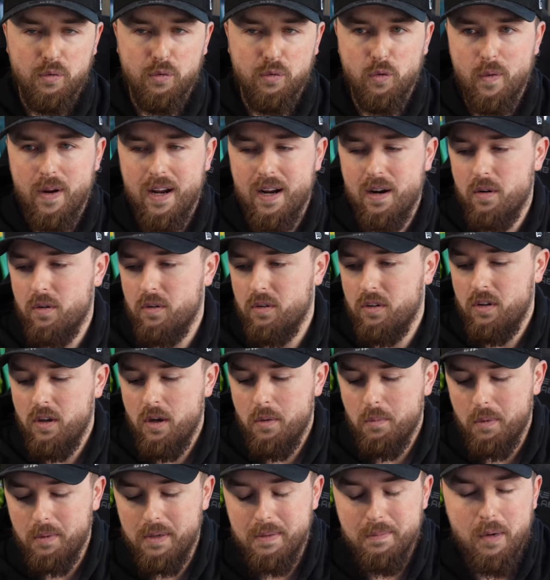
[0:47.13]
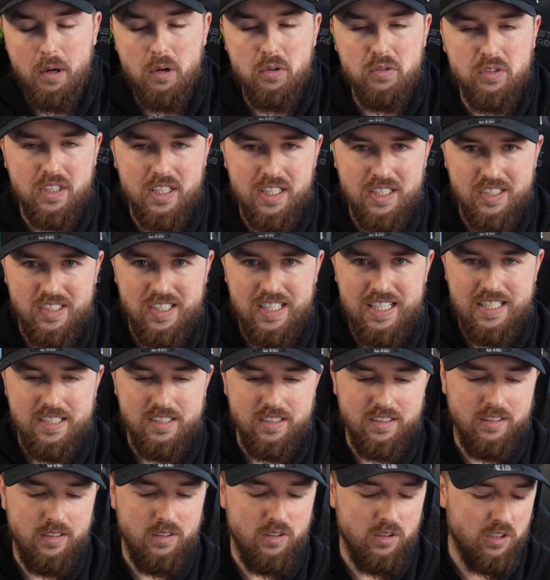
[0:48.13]
throughout probably most of the
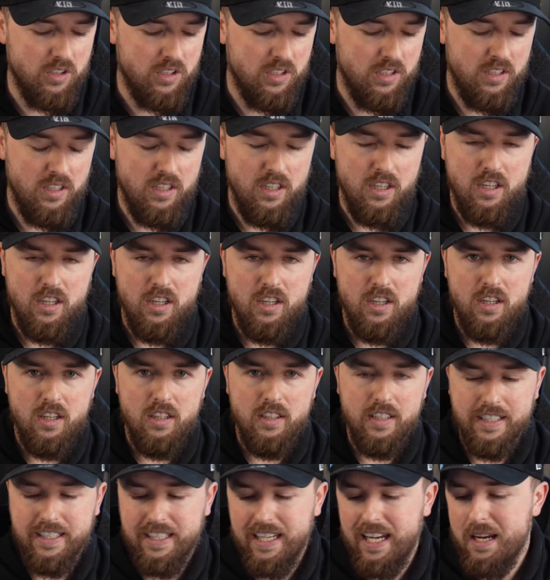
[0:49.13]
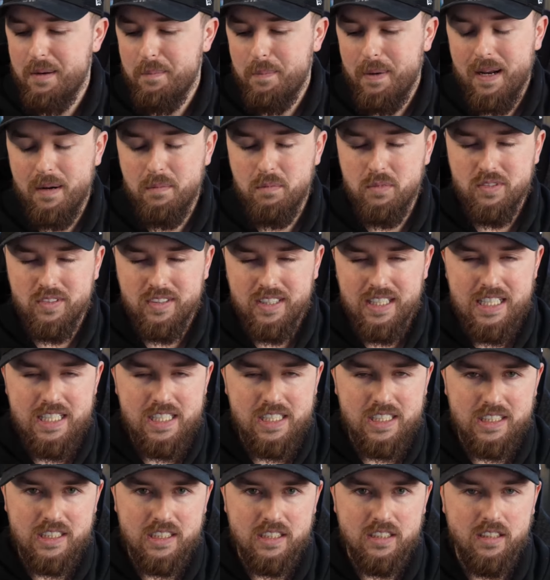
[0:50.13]
season. Look, the game plan was
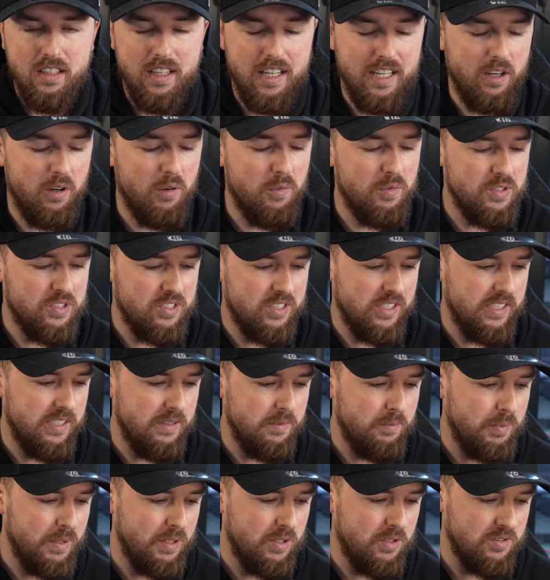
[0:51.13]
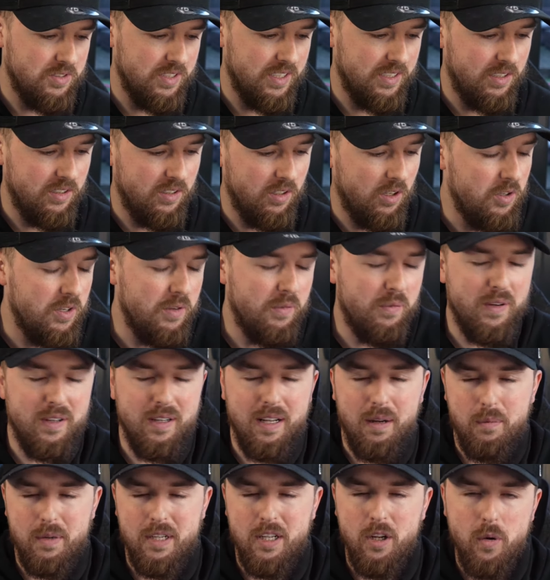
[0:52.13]
decent. Like, obviously, because the only thing
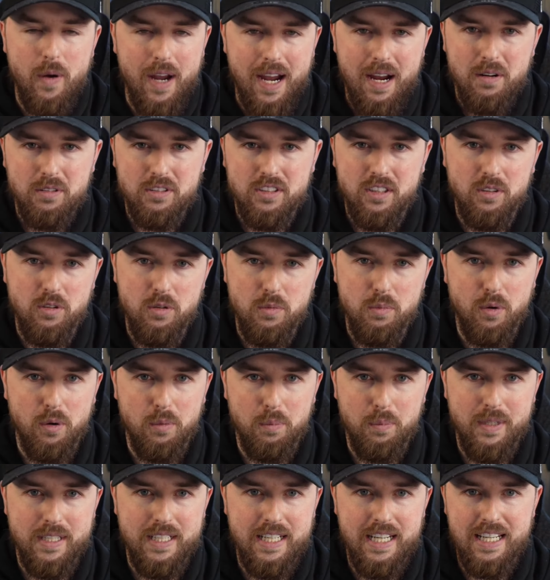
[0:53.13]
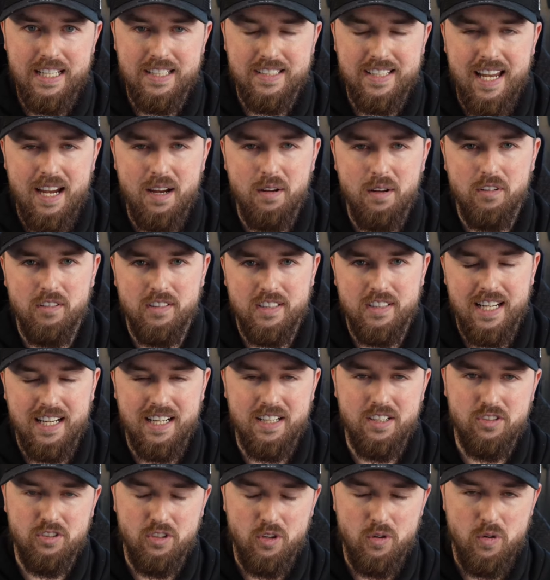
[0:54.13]
that we know how to do properly is counter attack
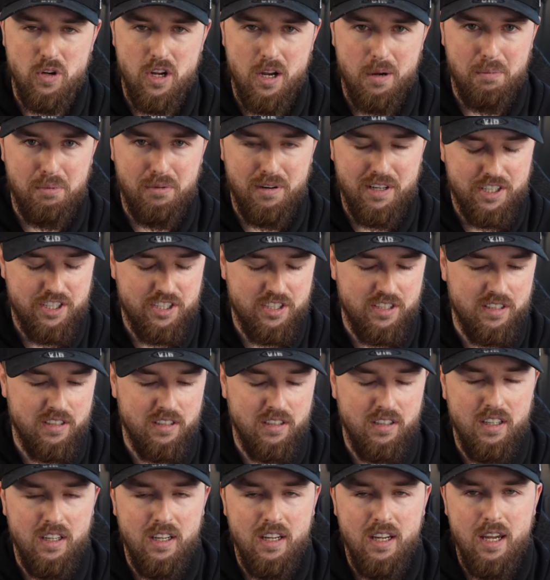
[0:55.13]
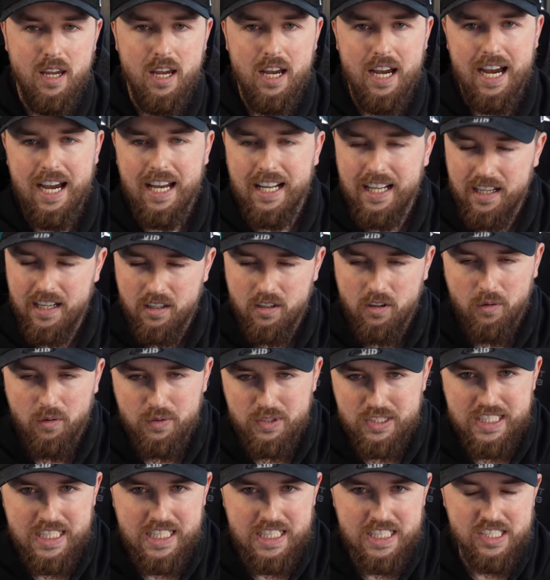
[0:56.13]
and soak up pressure and then
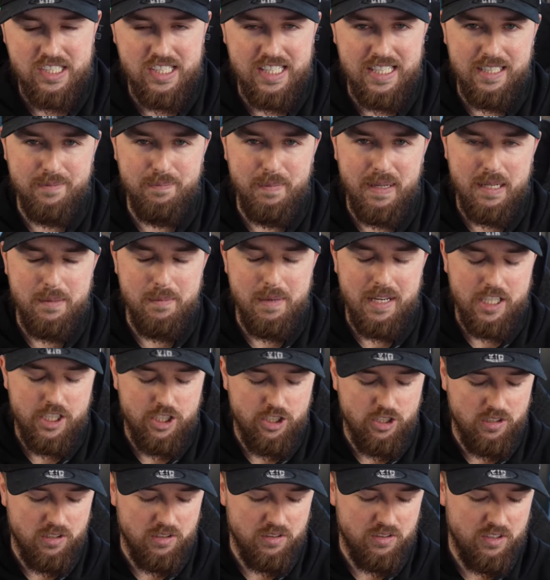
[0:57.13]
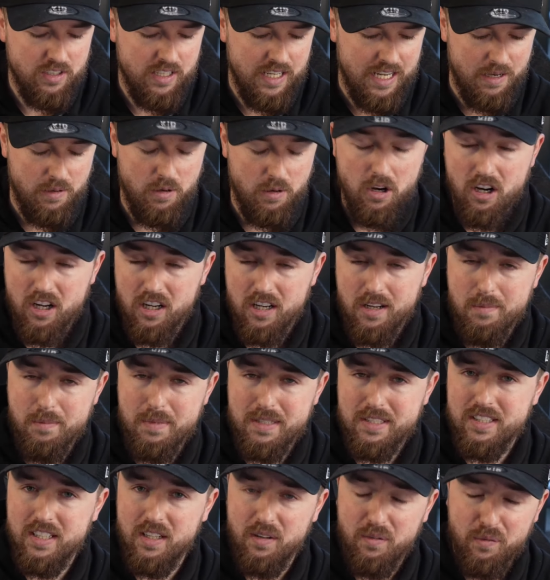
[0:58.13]
obviously concede many, many shots. How Haaland
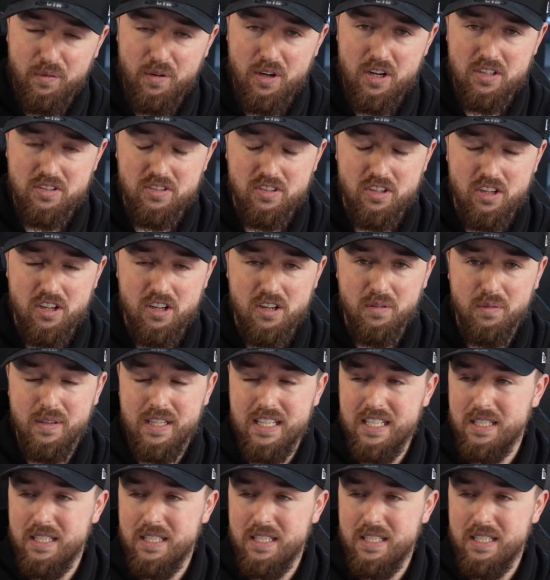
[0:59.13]
missed in the first half